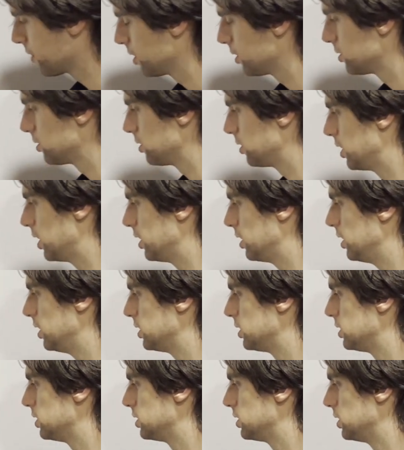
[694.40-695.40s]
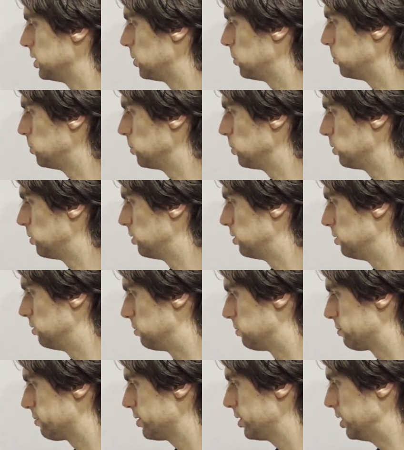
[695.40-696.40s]
So then this is equal to
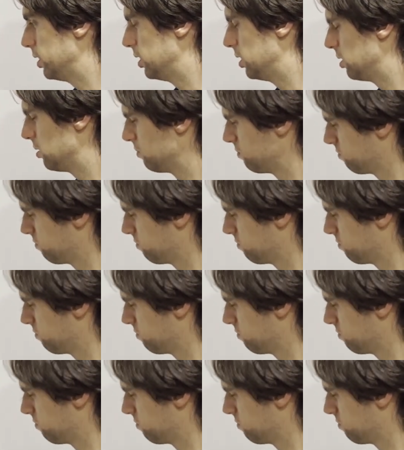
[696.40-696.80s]
3.